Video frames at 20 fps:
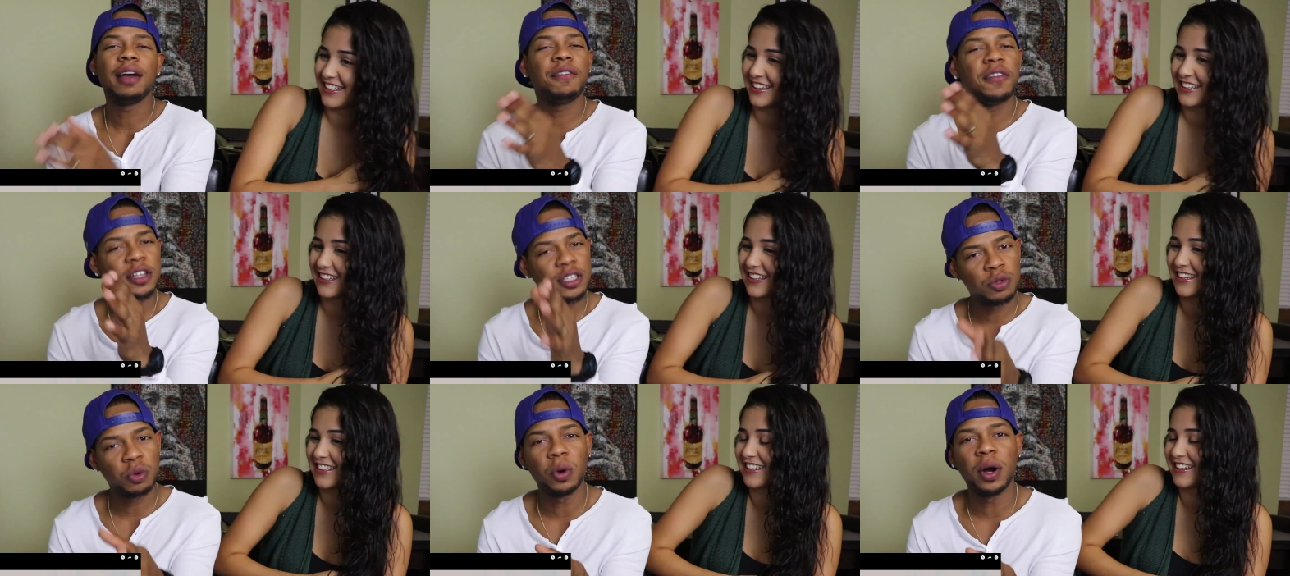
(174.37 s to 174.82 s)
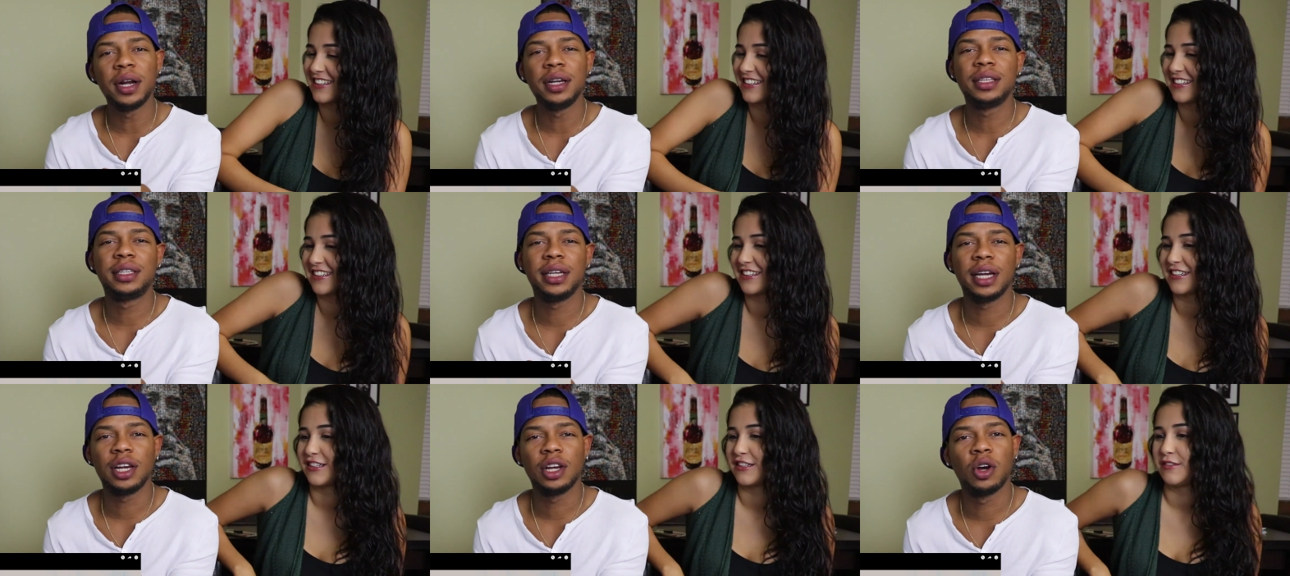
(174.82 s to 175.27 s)
Speaker 1: if it's
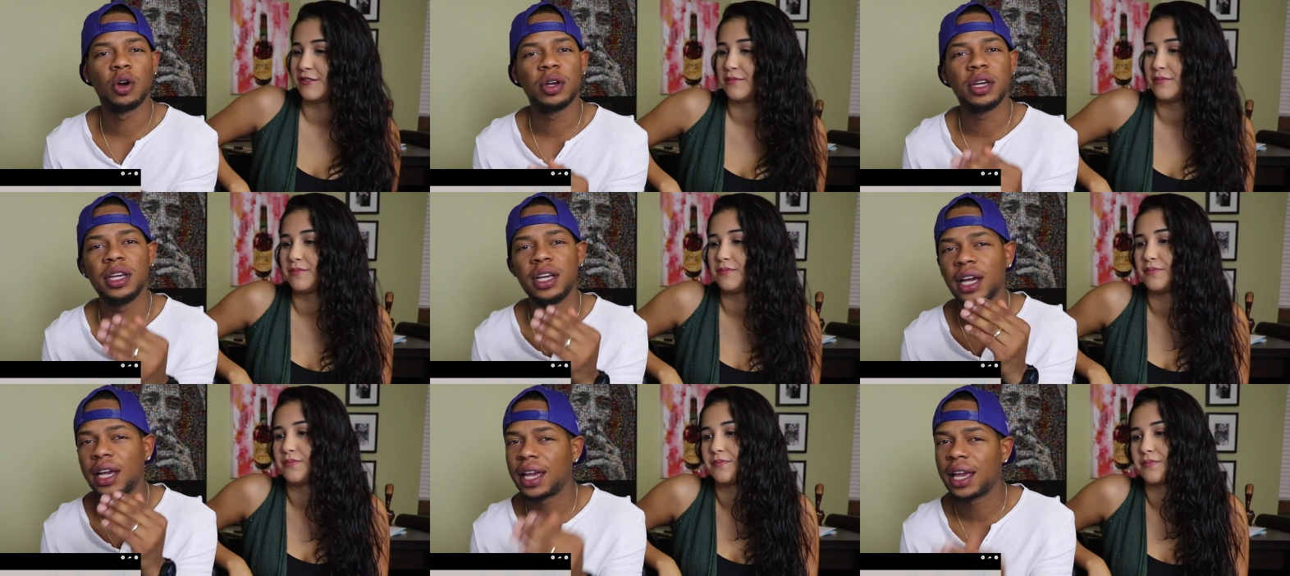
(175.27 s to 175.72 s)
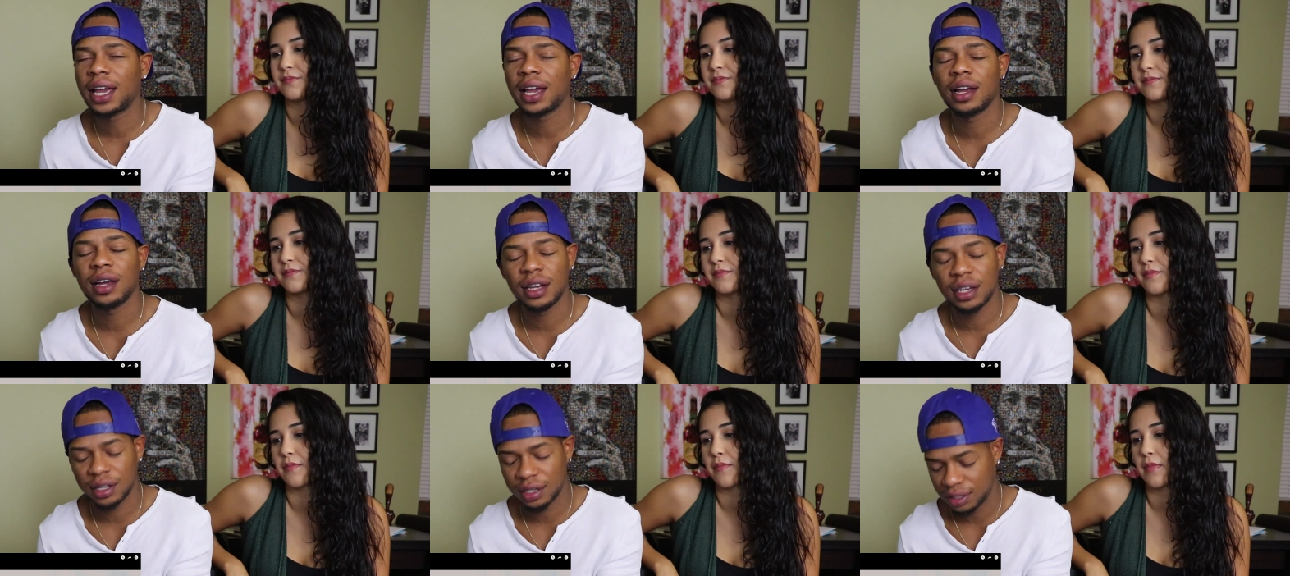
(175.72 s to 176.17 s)
one thing though, you
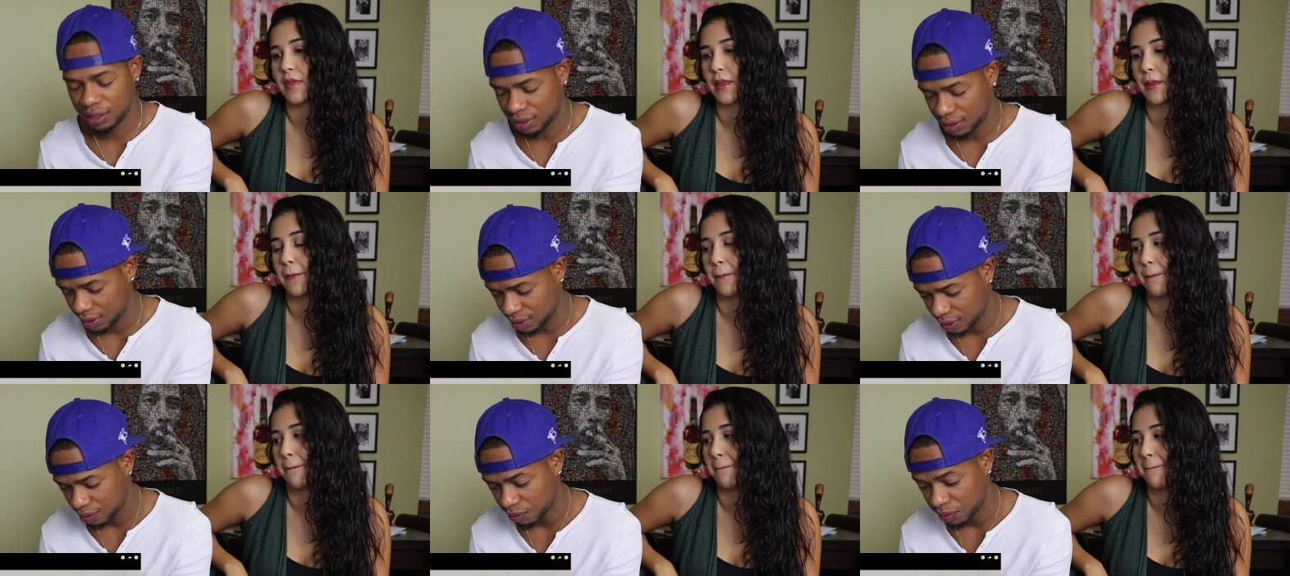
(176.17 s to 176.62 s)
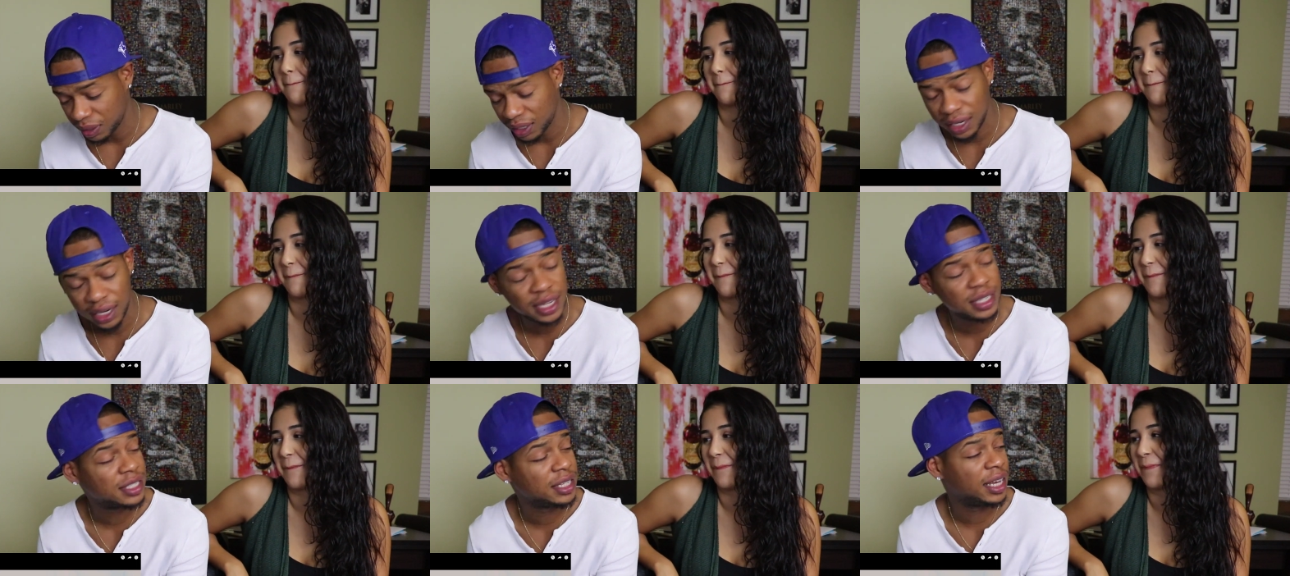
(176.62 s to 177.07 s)
what
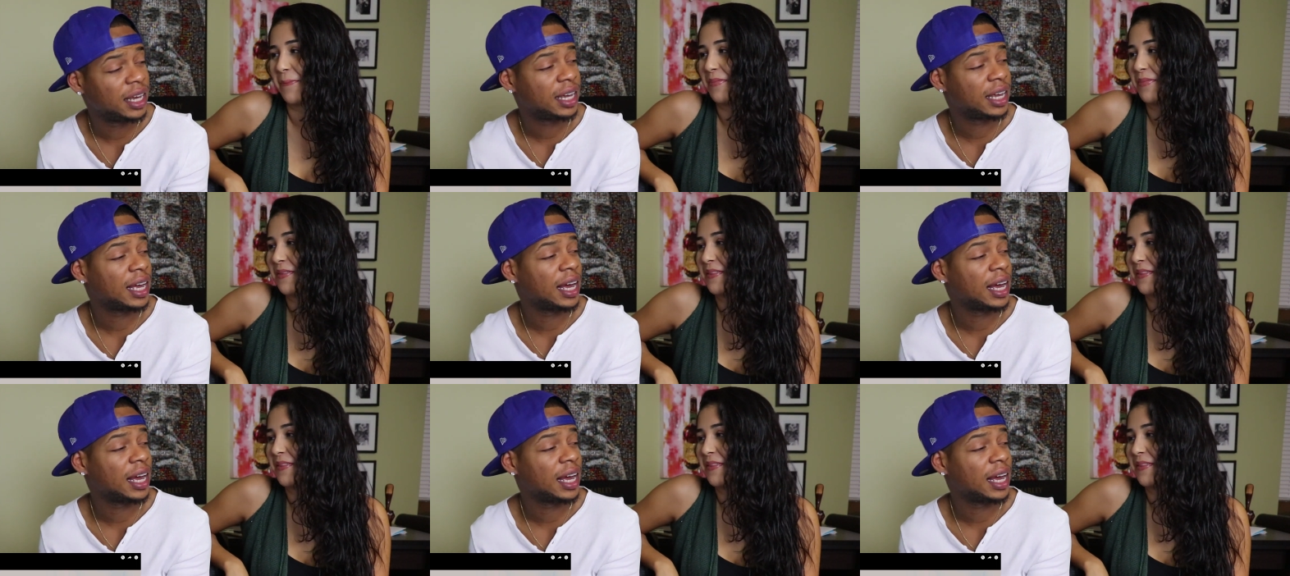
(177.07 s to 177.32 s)
did they say?